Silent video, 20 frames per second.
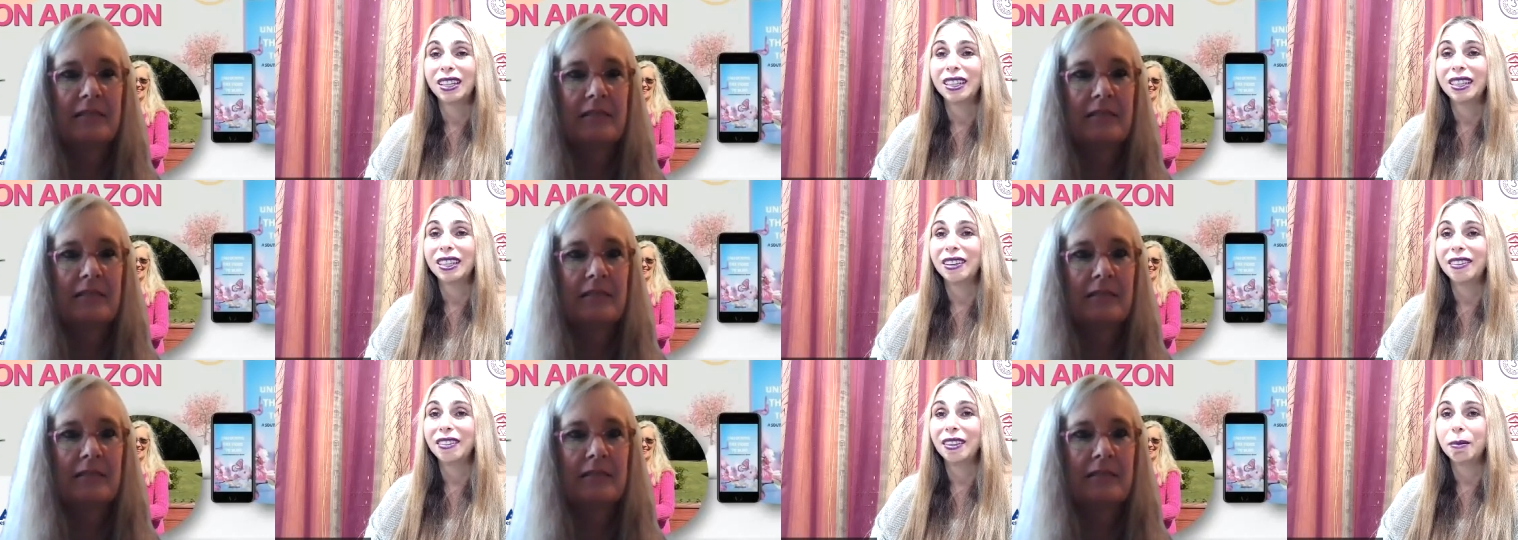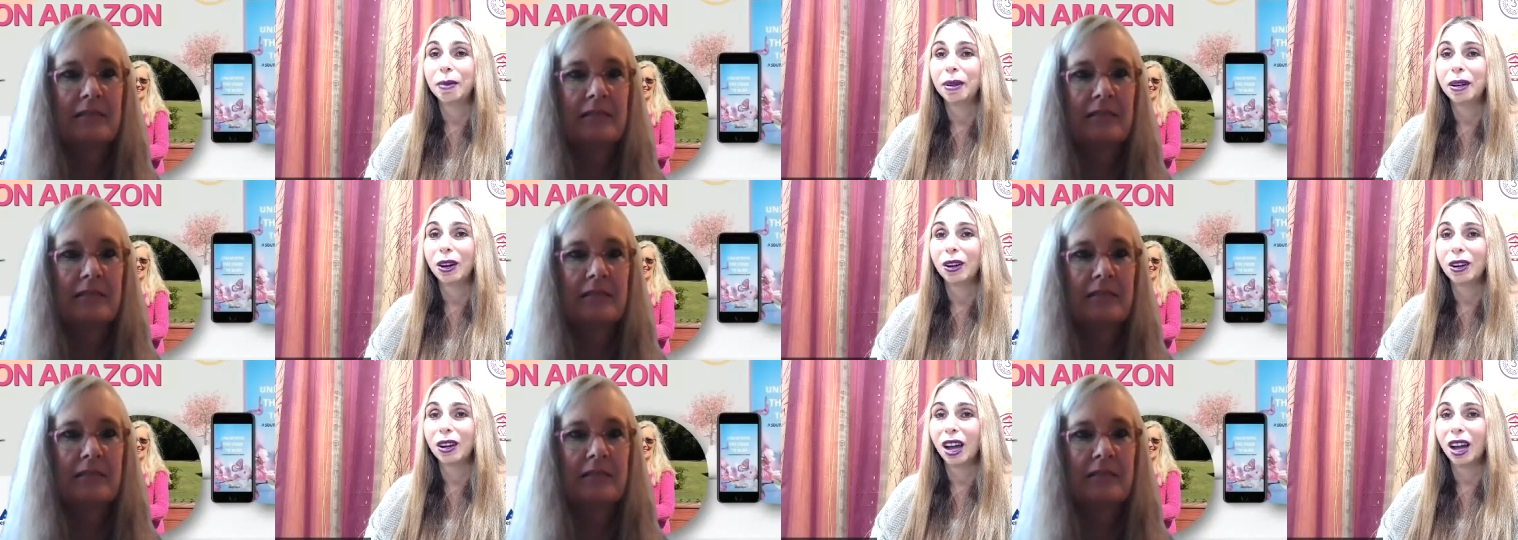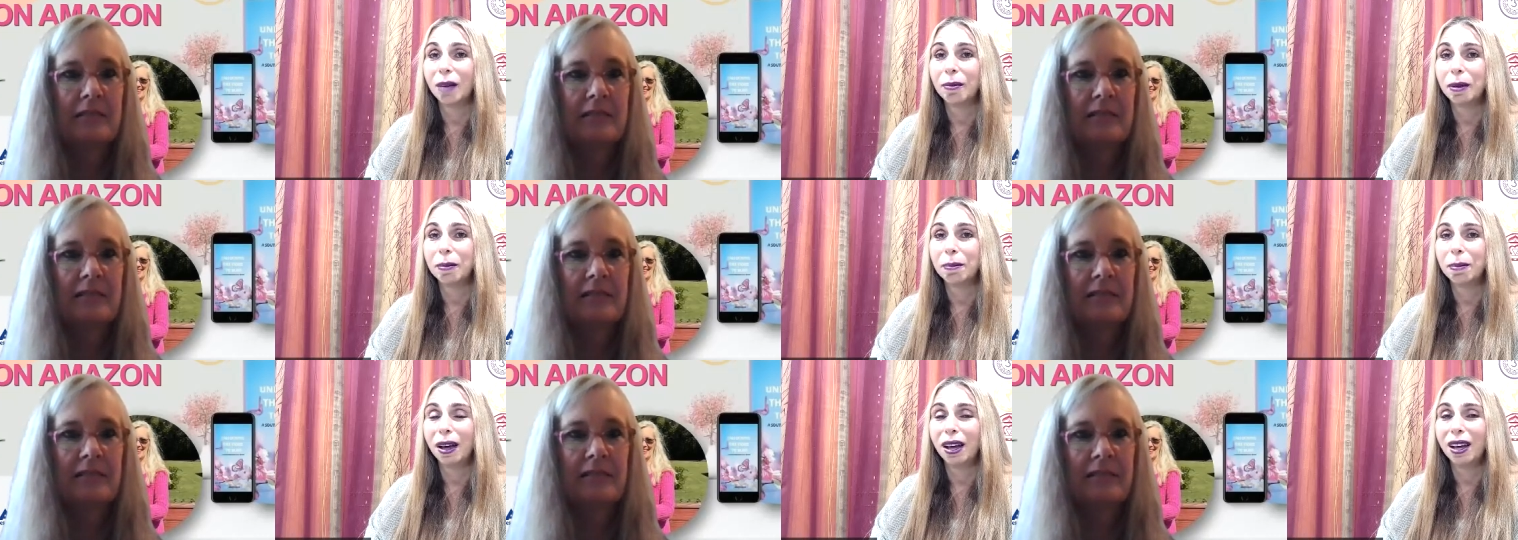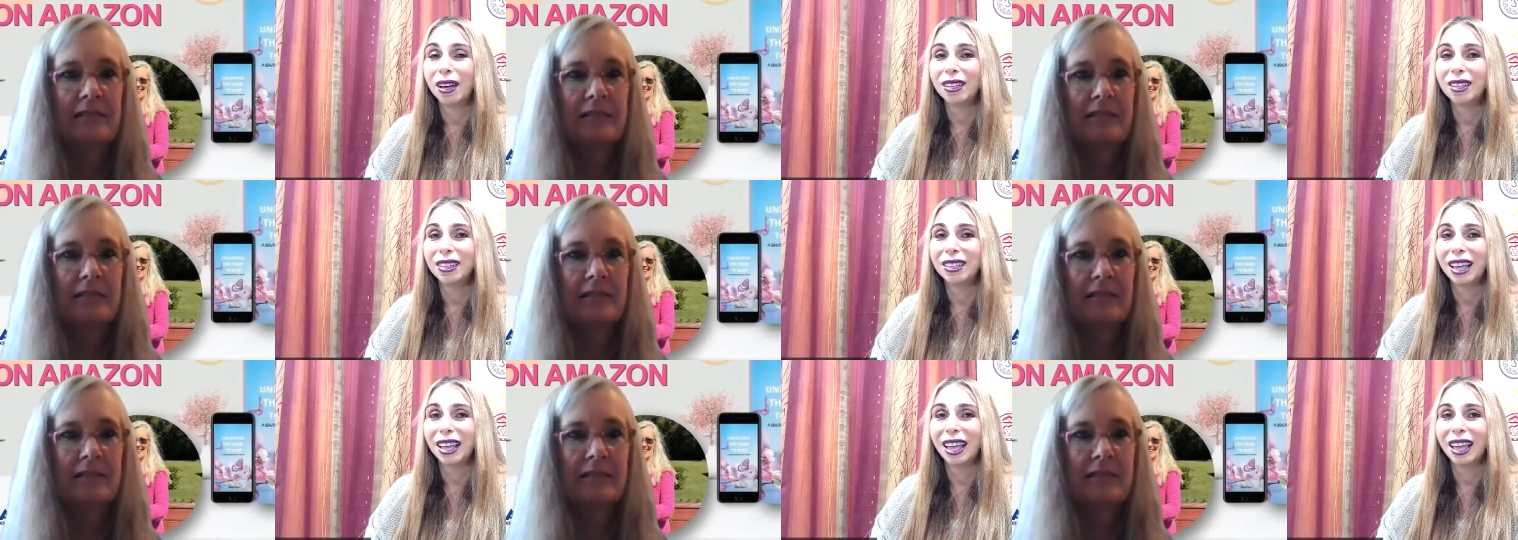Speaker 1: leave them in our comment
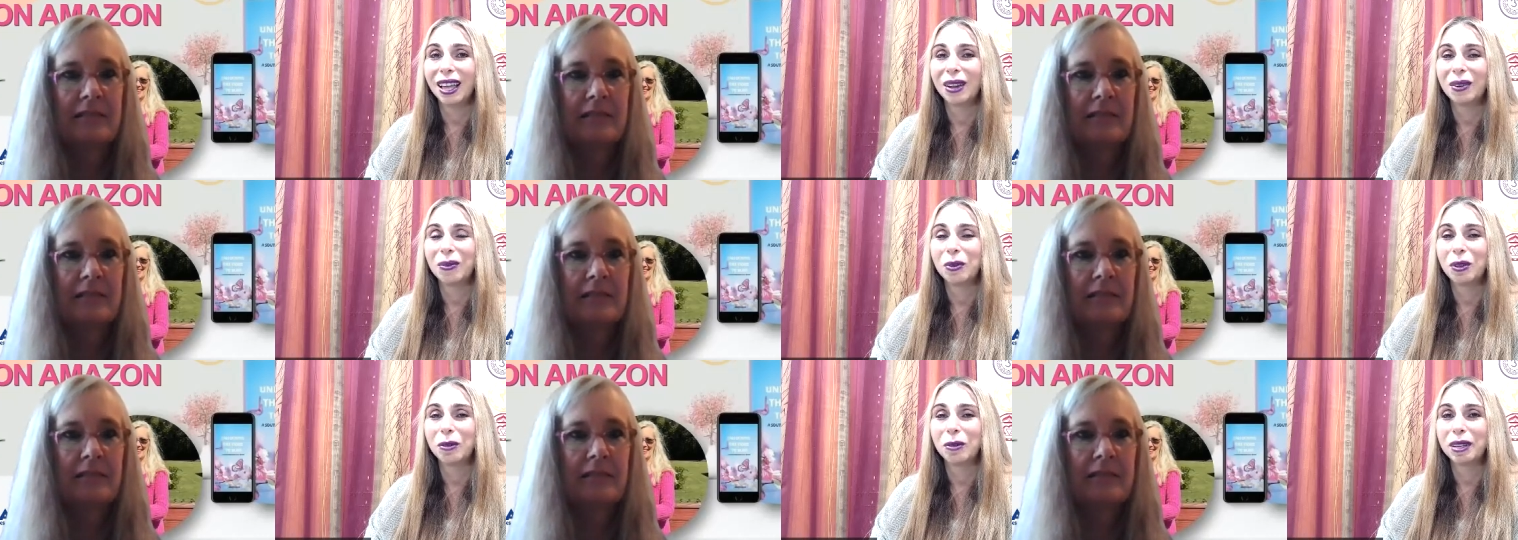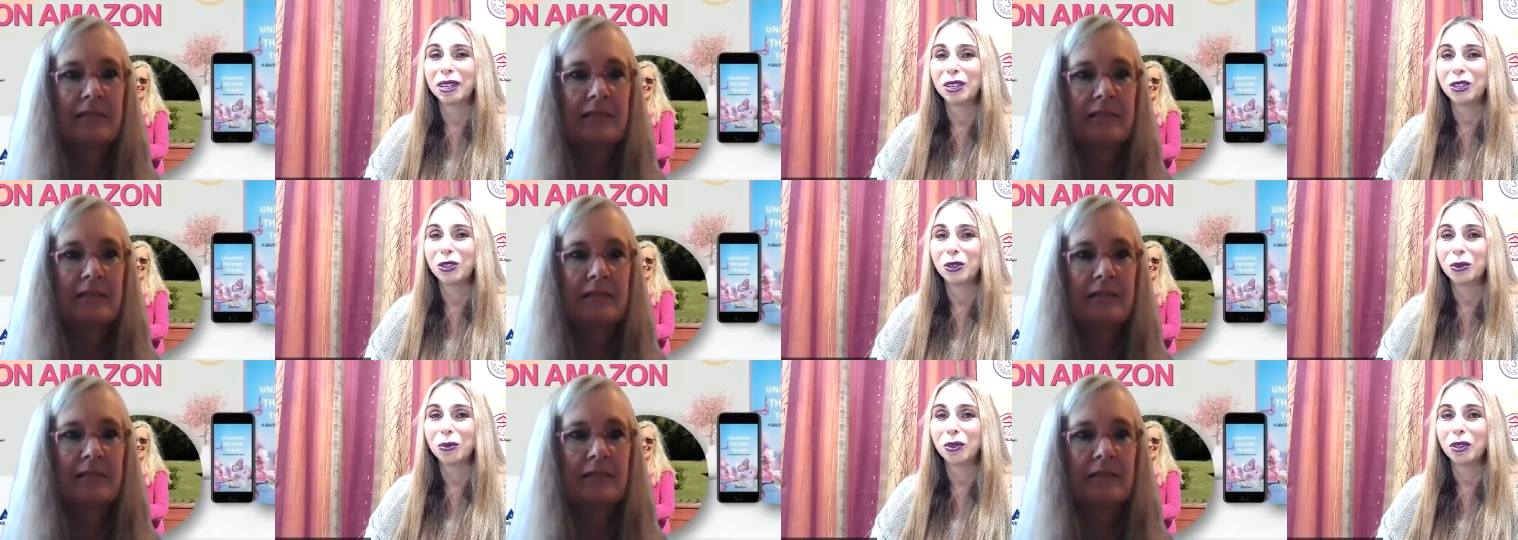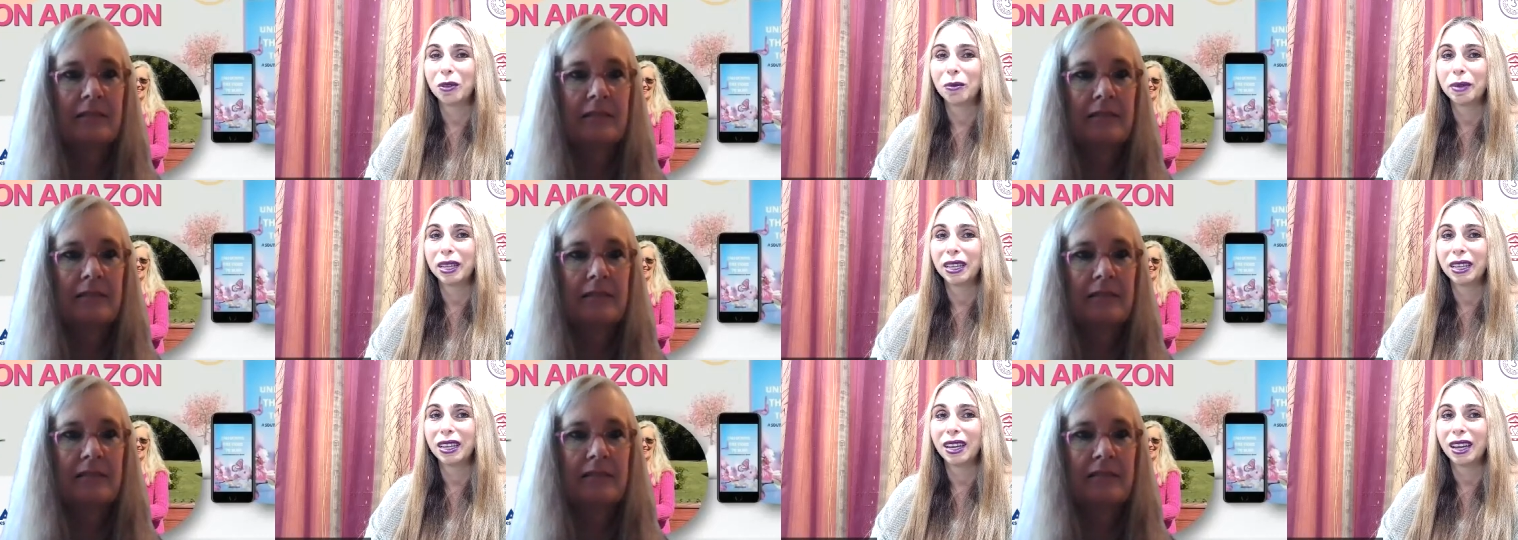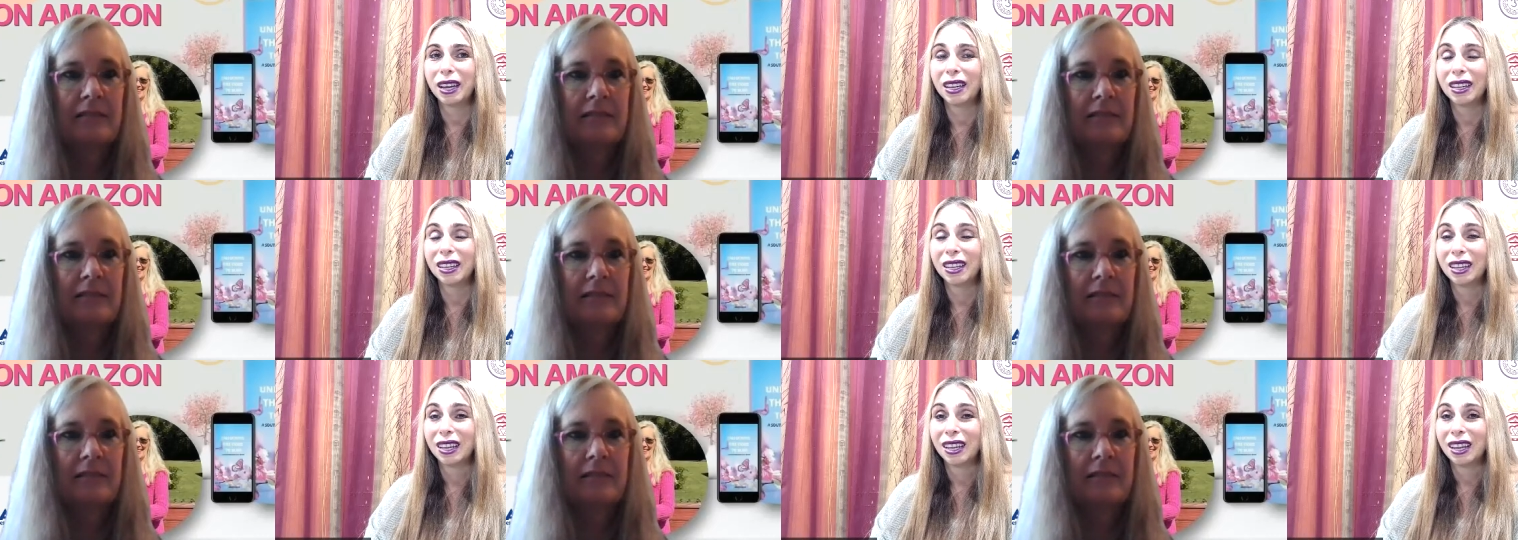box, and we'll be, we'll be uh,